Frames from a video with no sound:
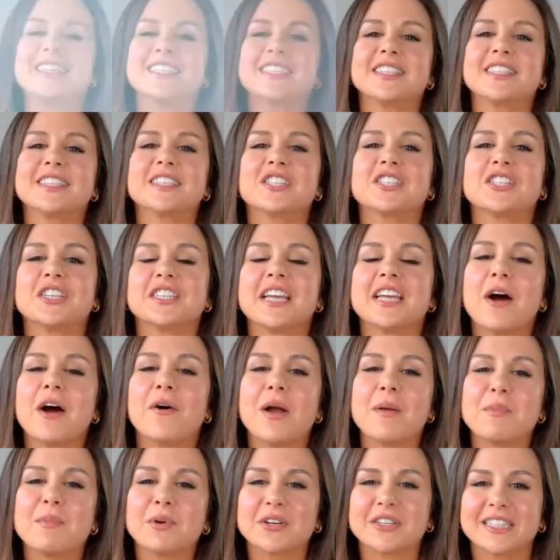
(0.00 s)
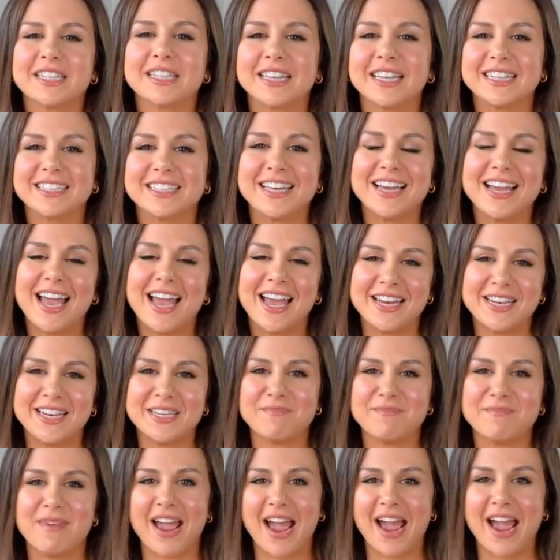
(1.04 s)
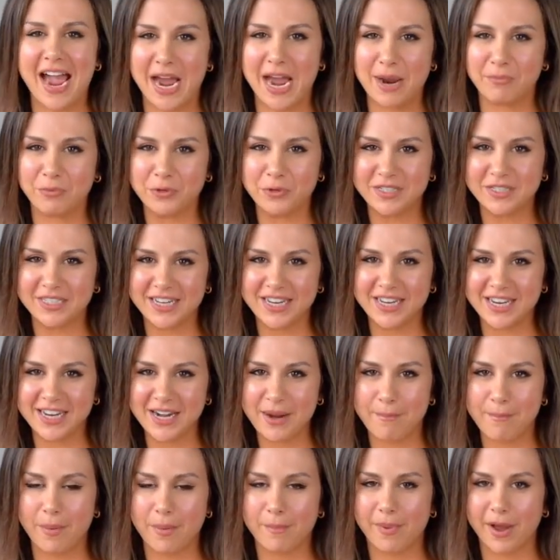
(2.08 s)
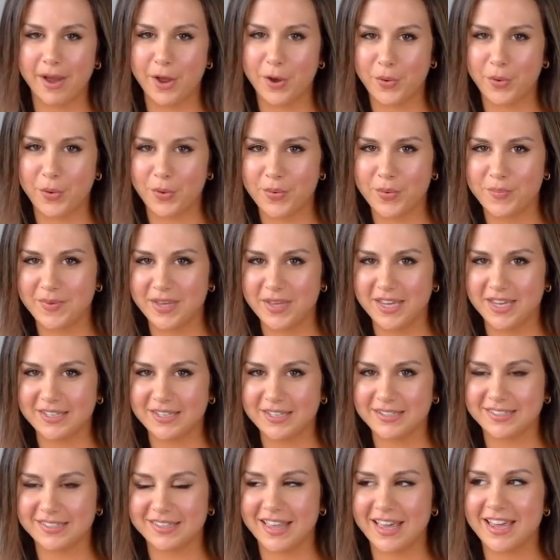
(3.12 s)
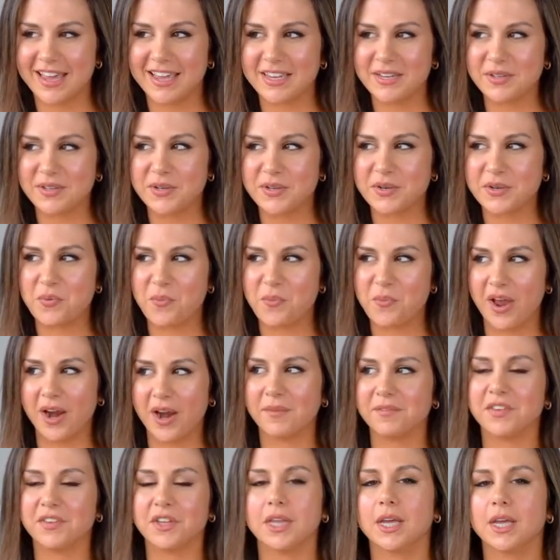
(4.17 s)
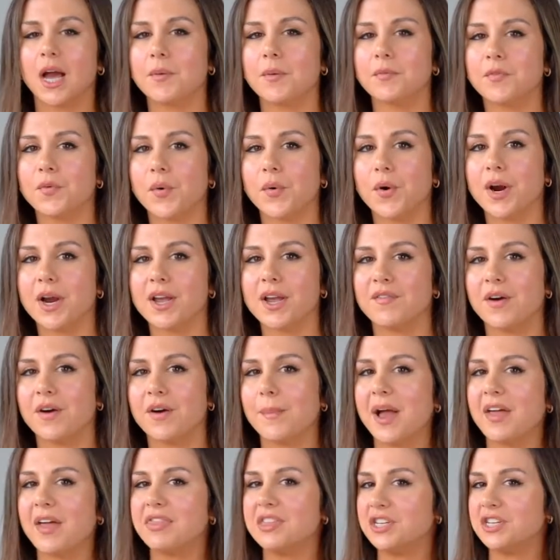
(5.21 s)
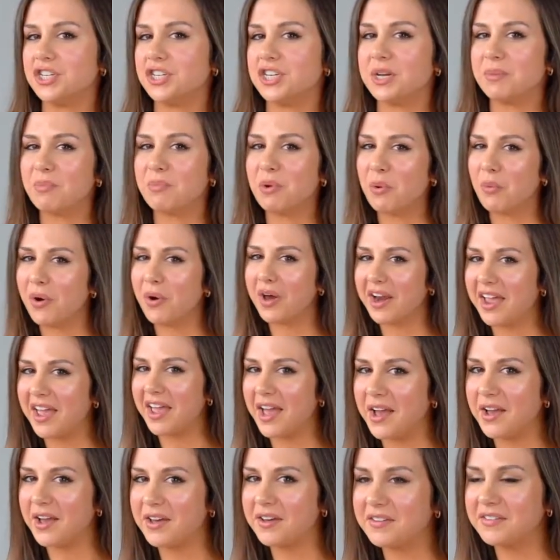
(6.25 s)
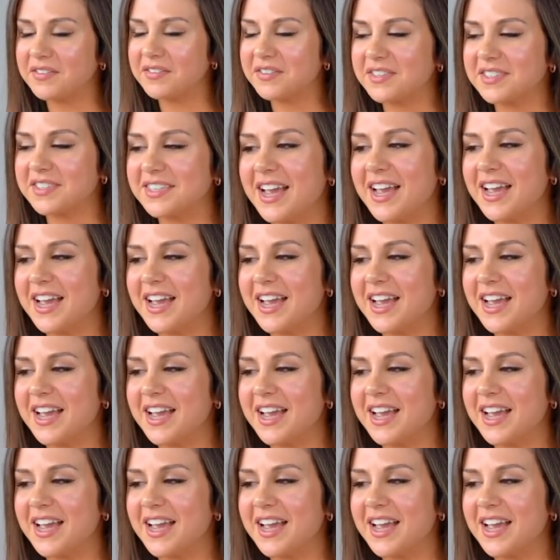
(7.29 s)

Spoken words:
this is just how I personally like to end my ab routine, but by all means, like when I'm feeling up for it, if I'm at the gym or whatevs,